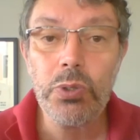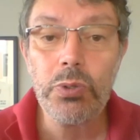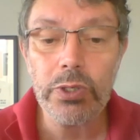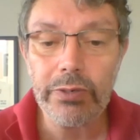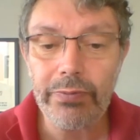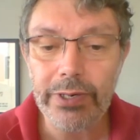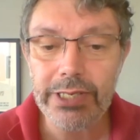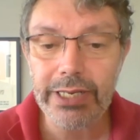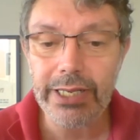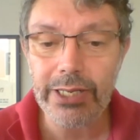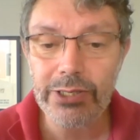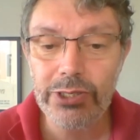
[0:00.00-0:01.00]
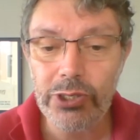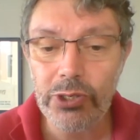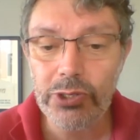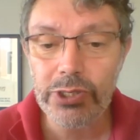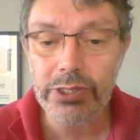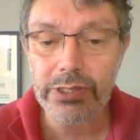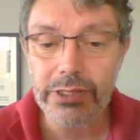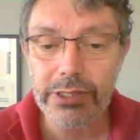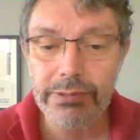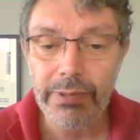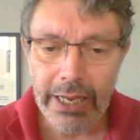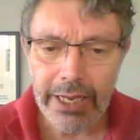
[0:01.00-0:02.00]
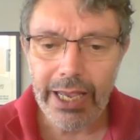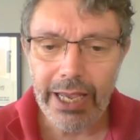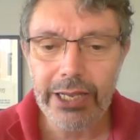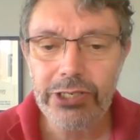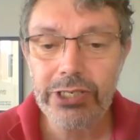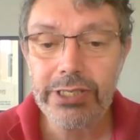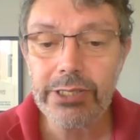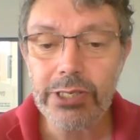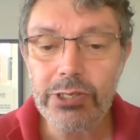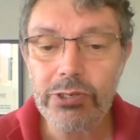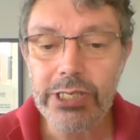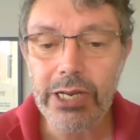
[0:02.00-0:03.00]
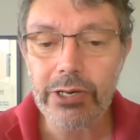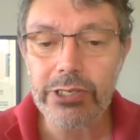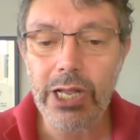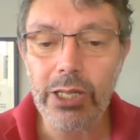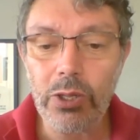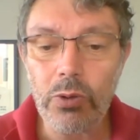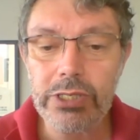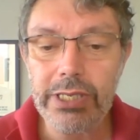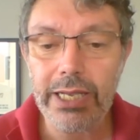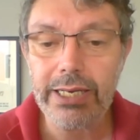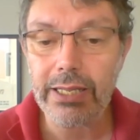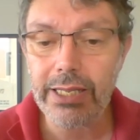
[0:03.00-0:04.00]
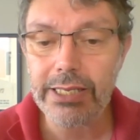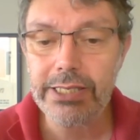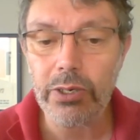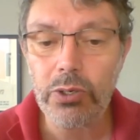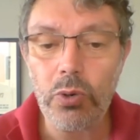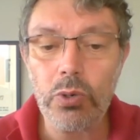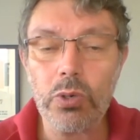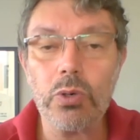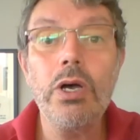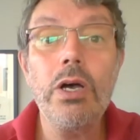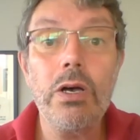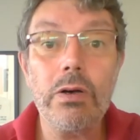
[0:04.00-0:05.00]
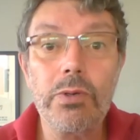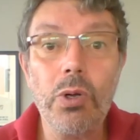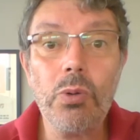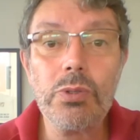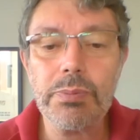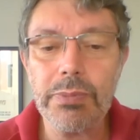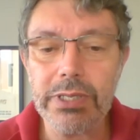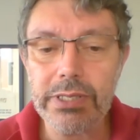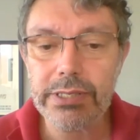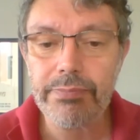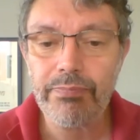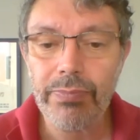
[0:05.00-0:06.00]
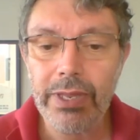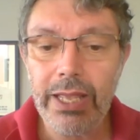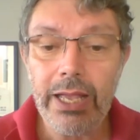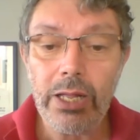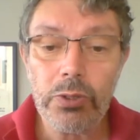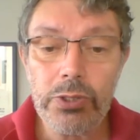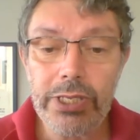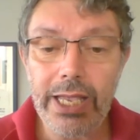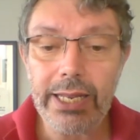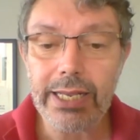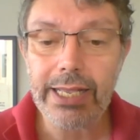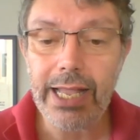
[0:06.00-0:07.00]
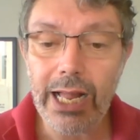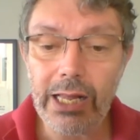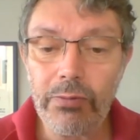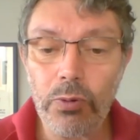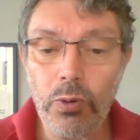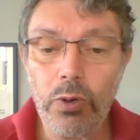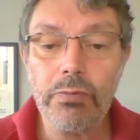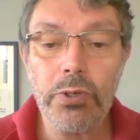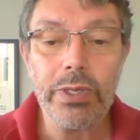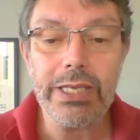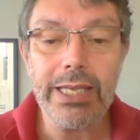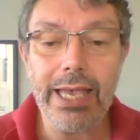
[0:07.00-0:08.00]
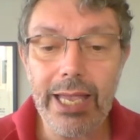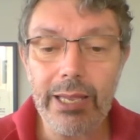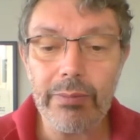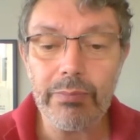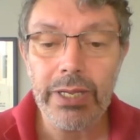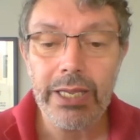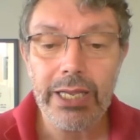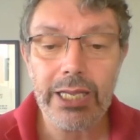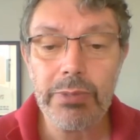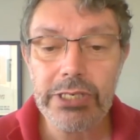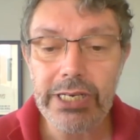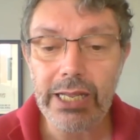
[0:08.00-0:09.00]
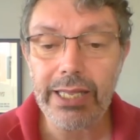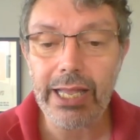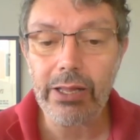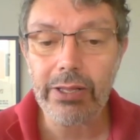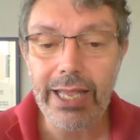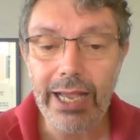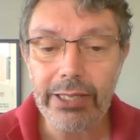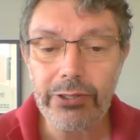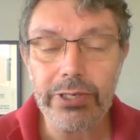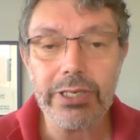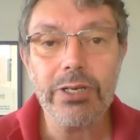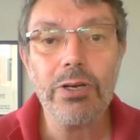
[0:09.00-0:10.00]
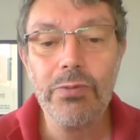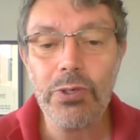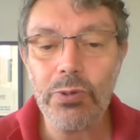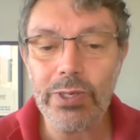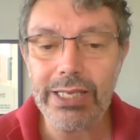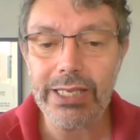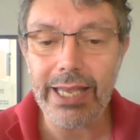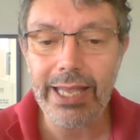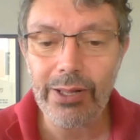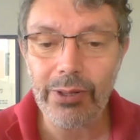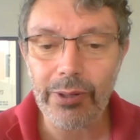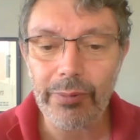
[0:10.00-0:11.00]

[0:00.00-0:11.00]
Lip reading: university institutions. She did this research alongside Alessia Kogo of Goldsmiths, Luciana Calvo of UEM, and Michele El Cadre of UEL.